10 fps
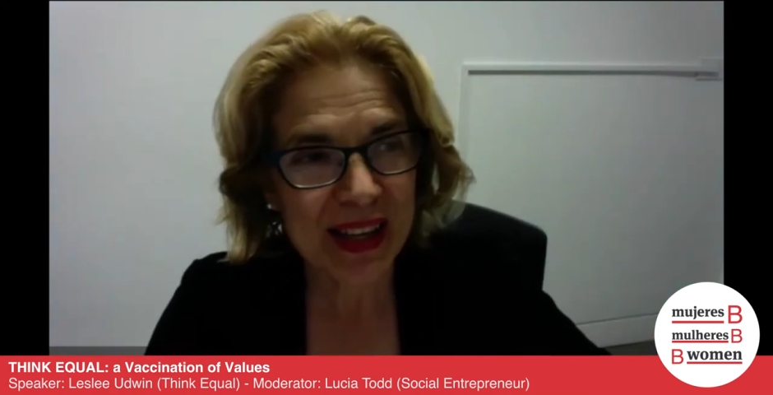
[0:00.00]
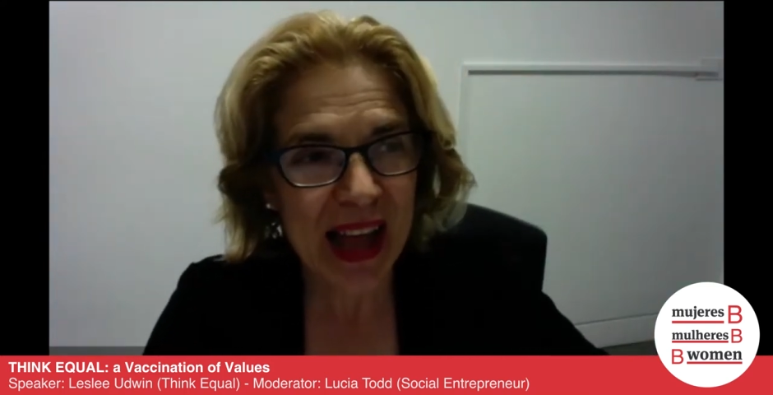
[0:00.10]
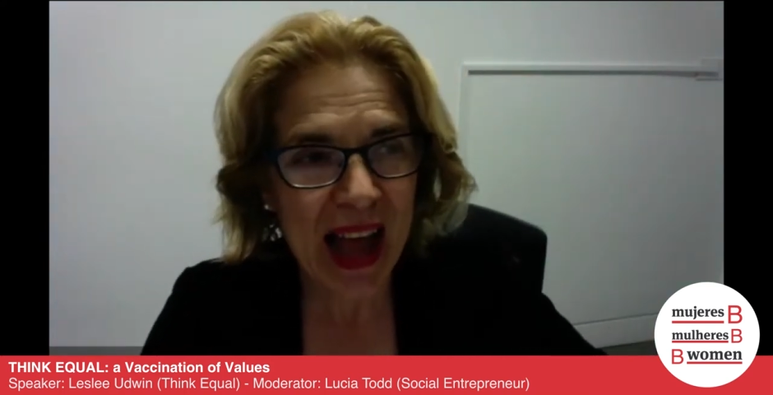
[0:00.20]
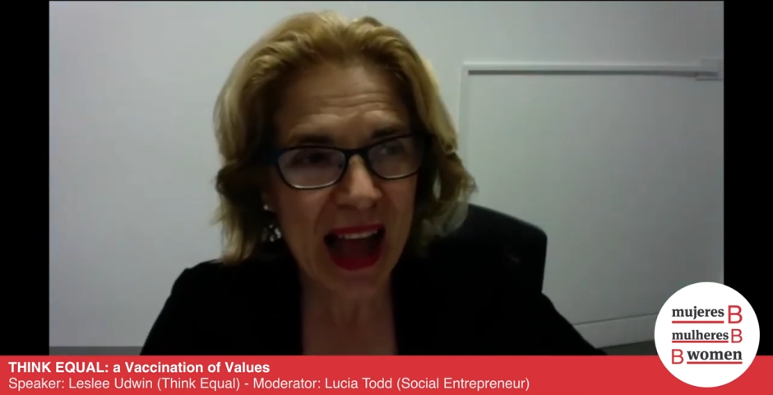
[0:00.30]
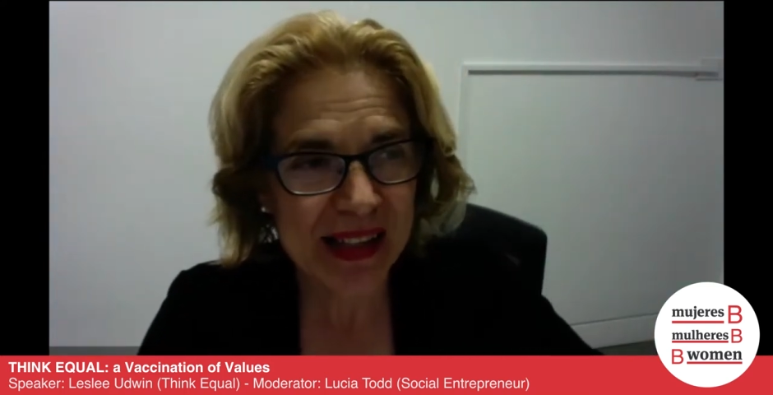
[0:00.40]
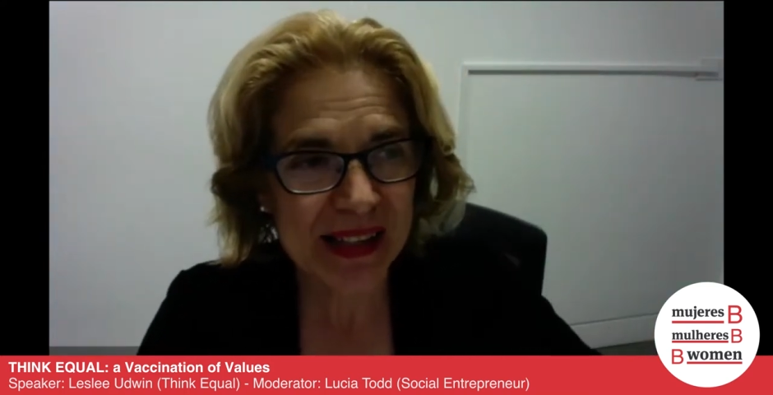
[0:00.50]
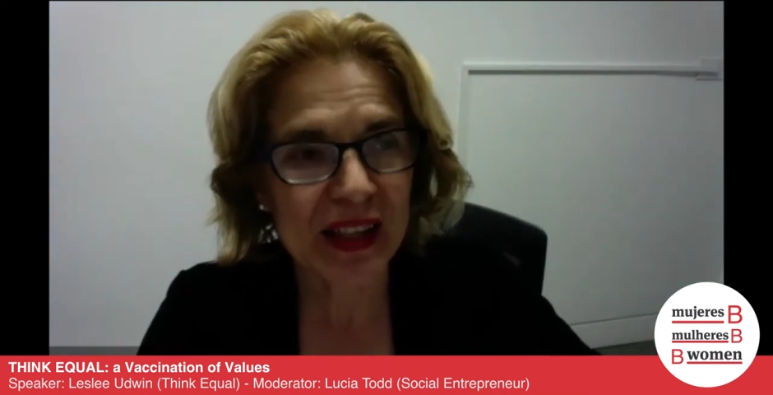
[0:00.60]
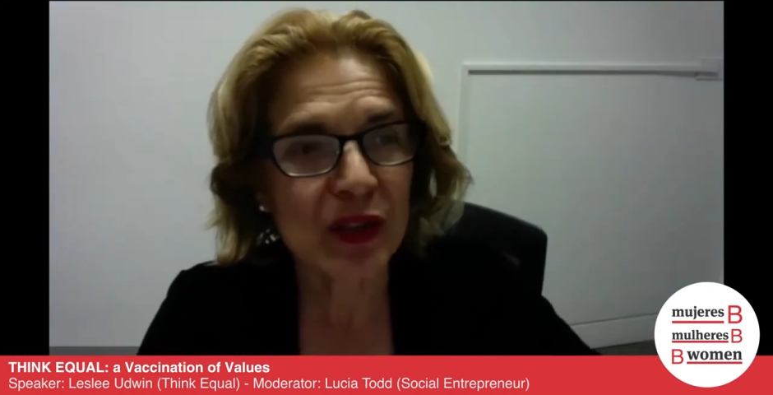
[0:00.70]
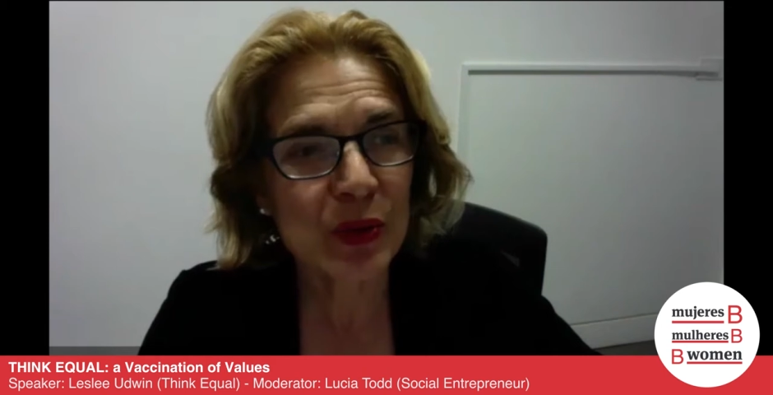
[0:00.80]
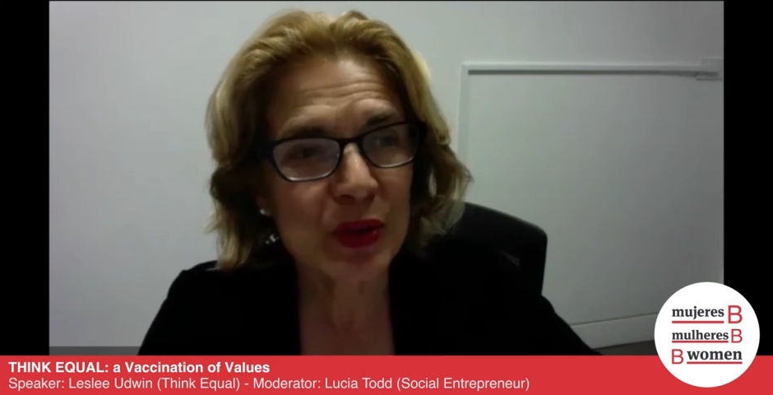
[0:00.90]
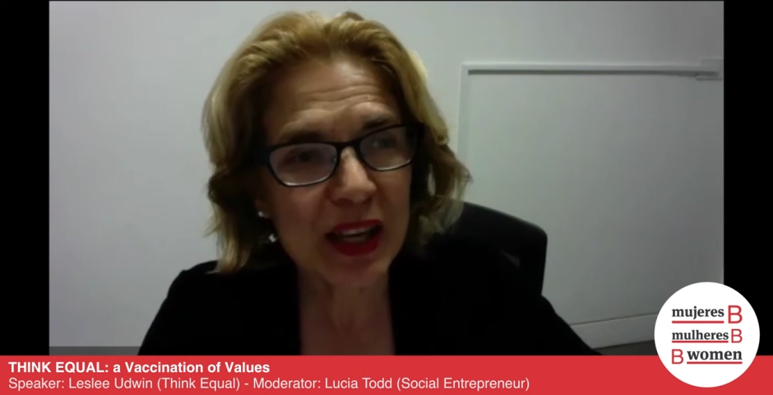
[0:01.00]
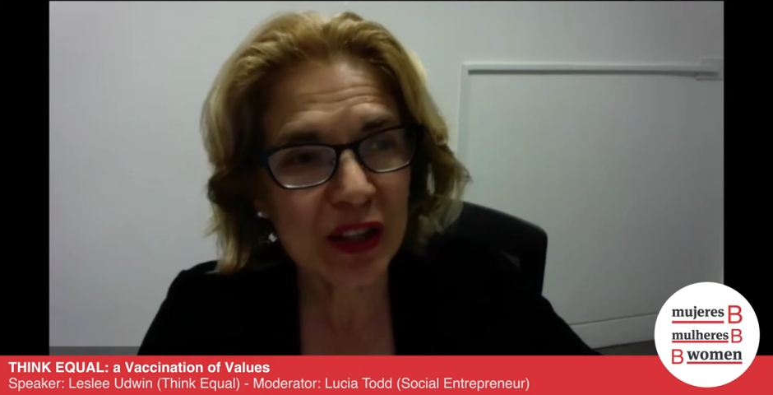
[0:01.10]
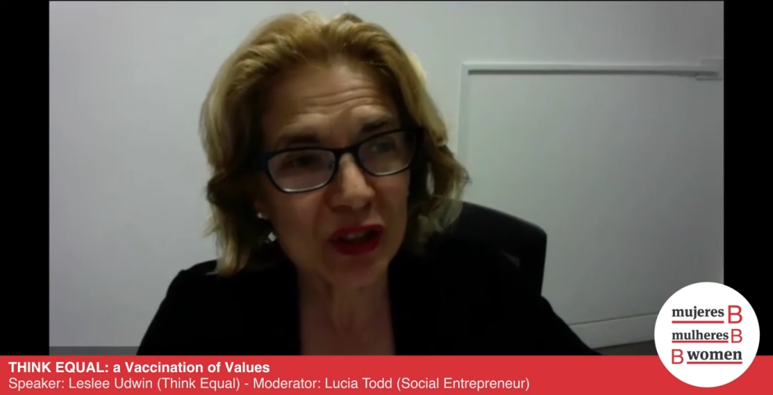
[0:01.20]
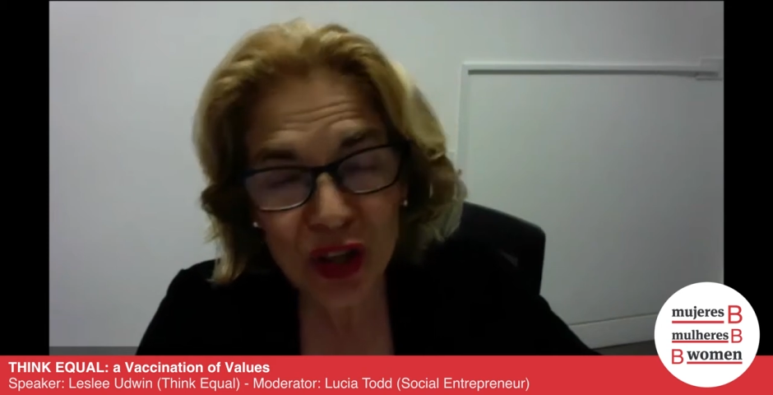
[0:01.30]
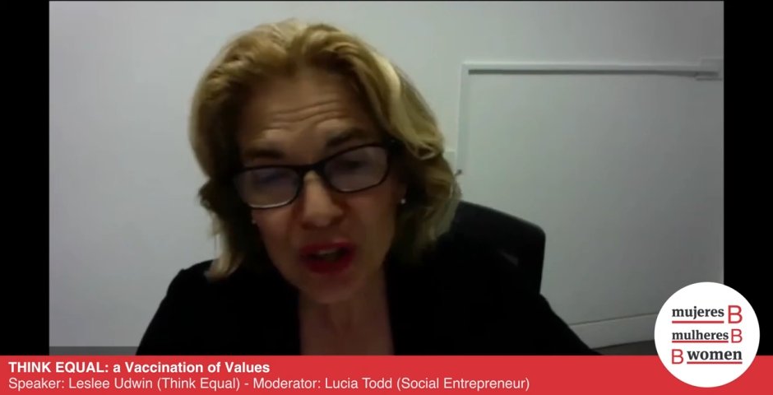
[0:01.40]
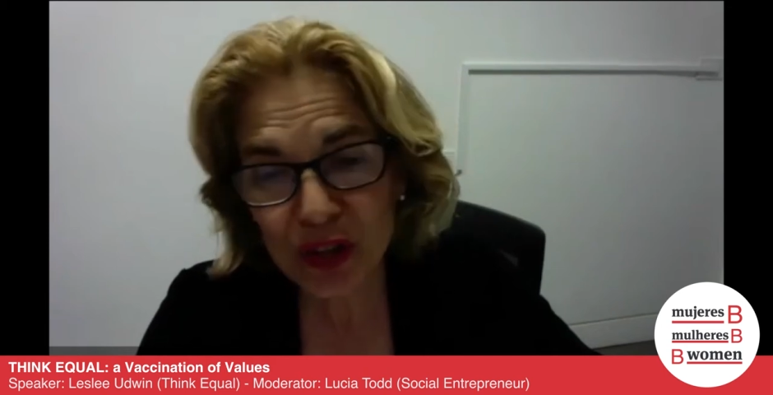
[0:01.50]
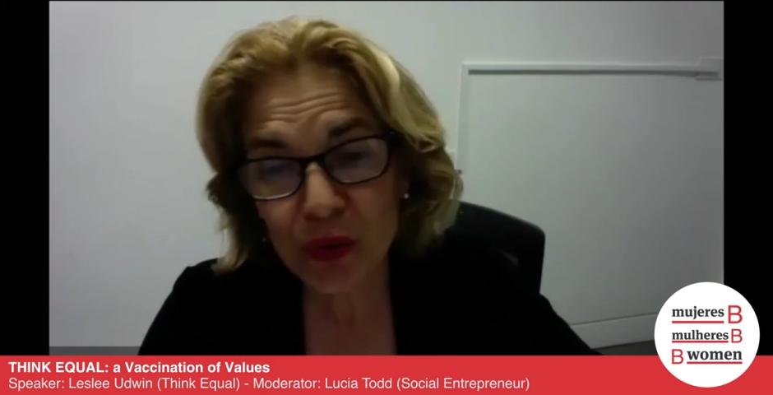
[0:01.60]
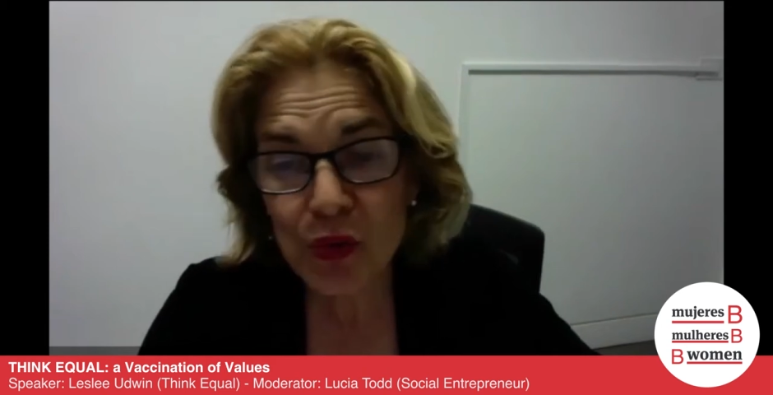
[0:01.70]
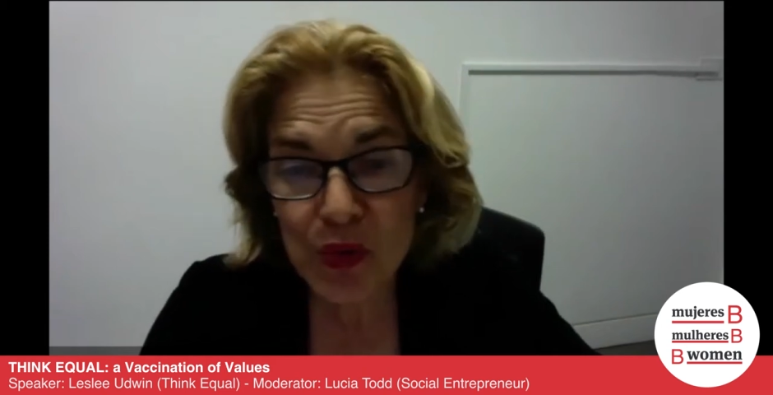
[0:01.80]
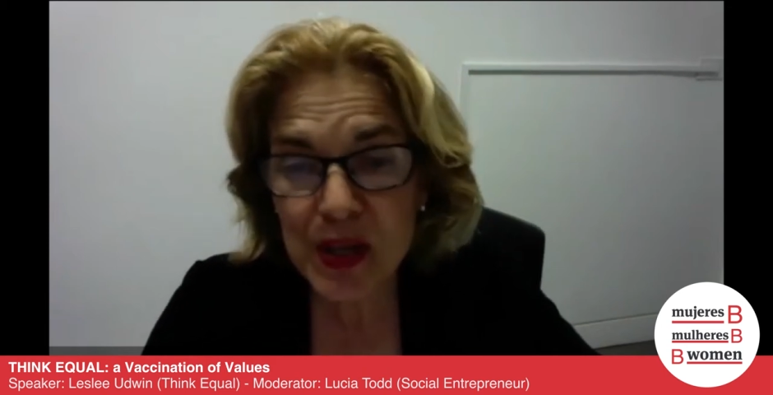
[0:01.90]
ask Lucia Todd to
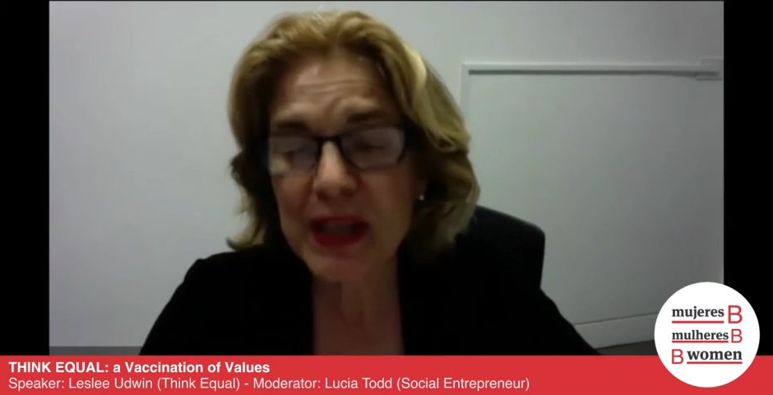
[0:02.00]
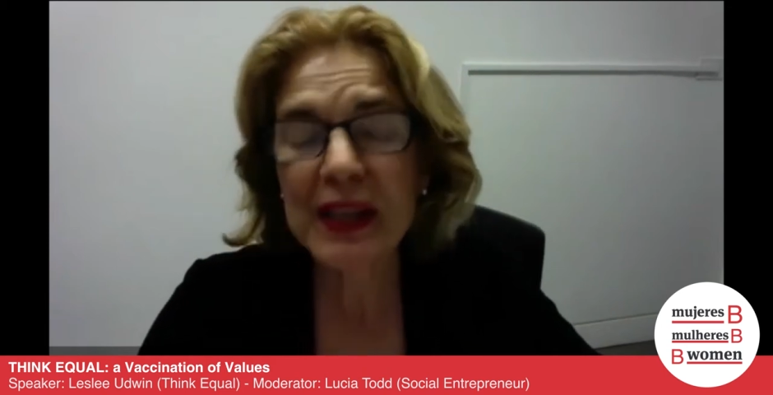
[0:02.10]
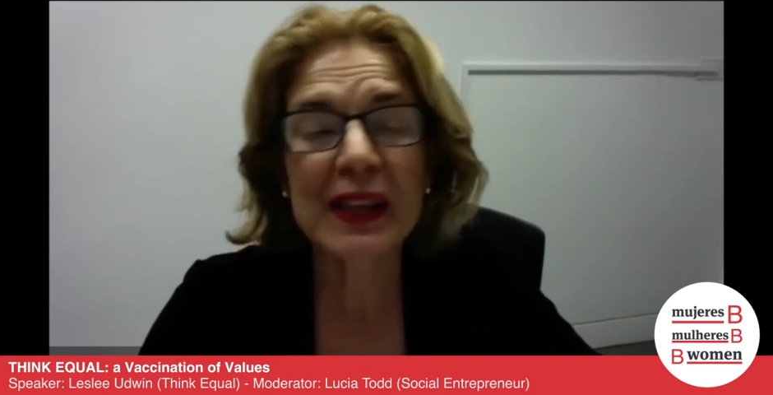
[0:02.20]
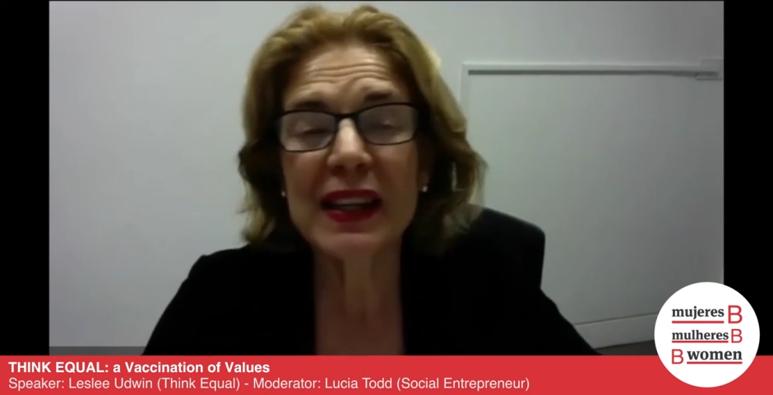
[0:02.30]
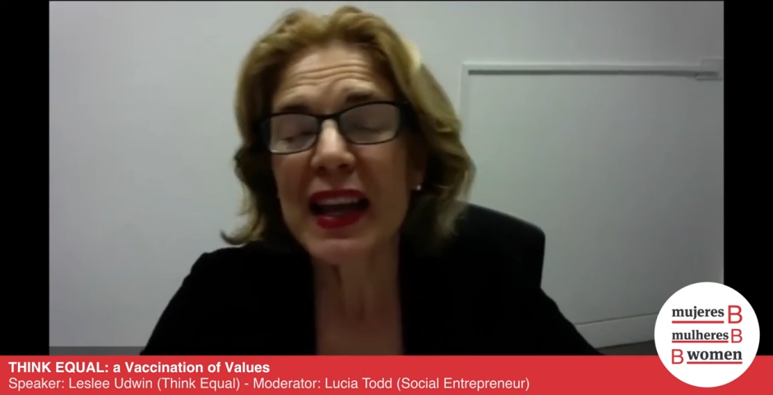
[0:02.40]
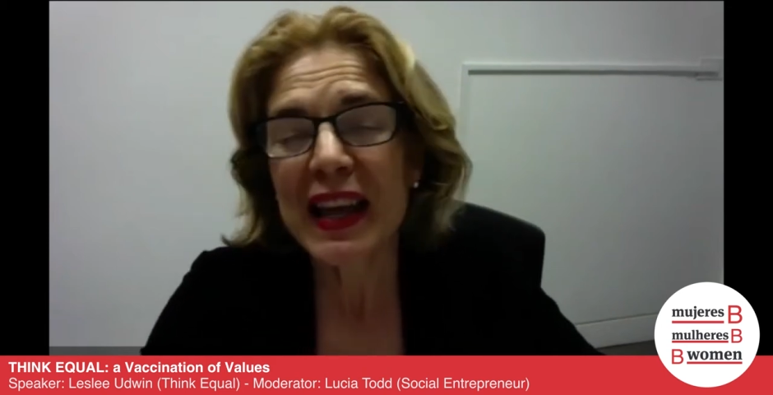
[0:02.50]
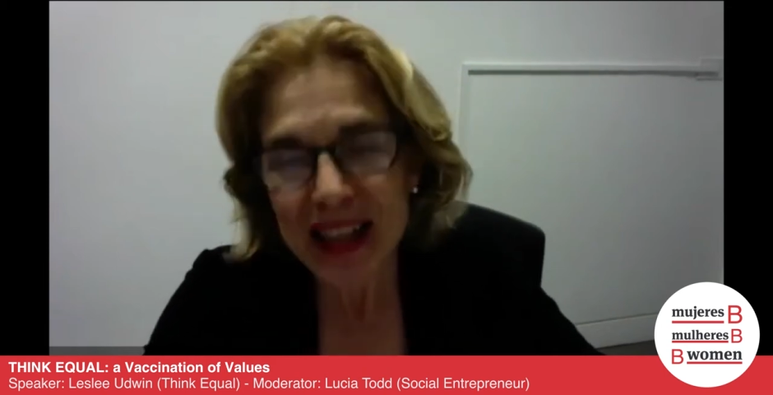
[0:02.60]
really